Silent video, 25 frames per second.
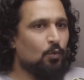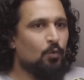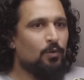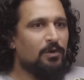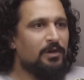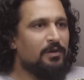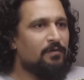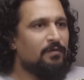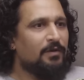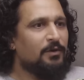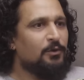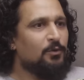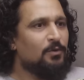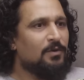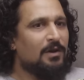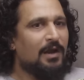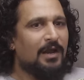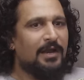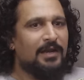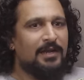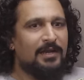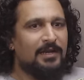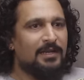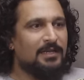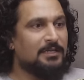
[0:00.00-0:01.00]
only when you
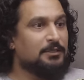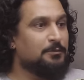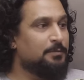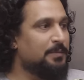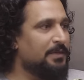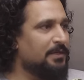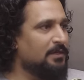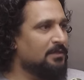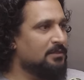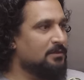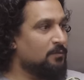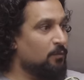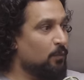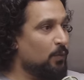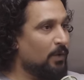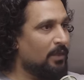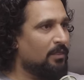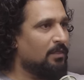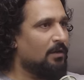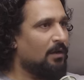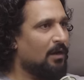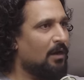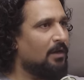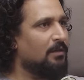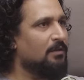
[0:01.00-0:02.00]
ride and experience
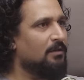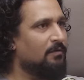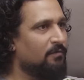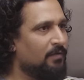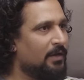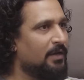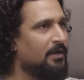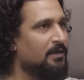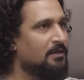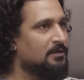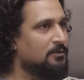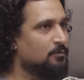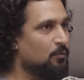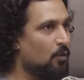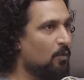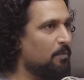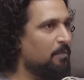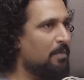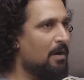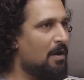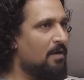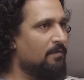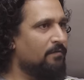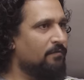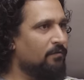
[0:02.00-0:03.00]
with other vehicles, more
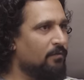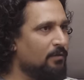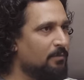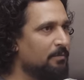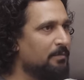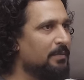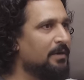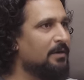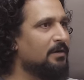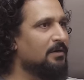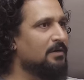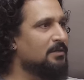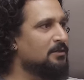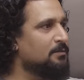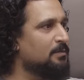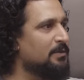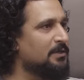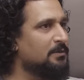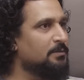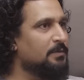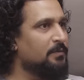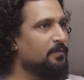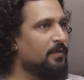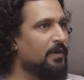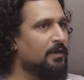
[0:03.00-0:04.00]
powerful, bigger
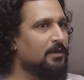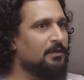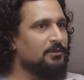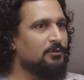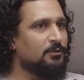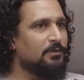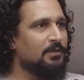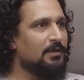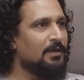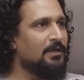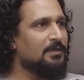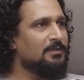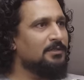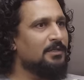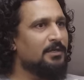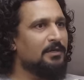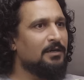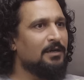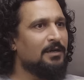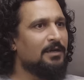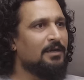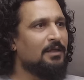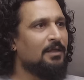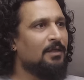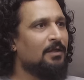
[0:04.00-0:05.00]
displacement vehicles, you realize
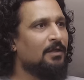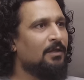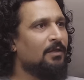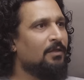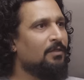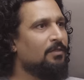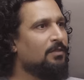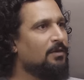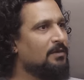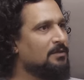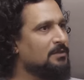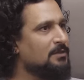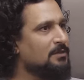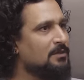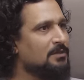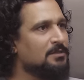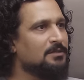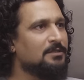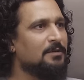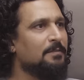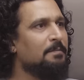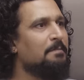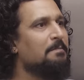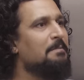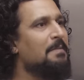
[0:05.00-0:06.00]
that this
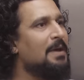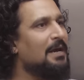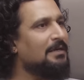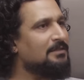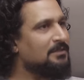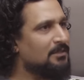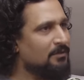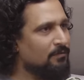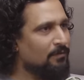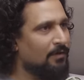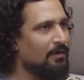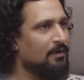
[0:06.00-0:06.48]
is a massive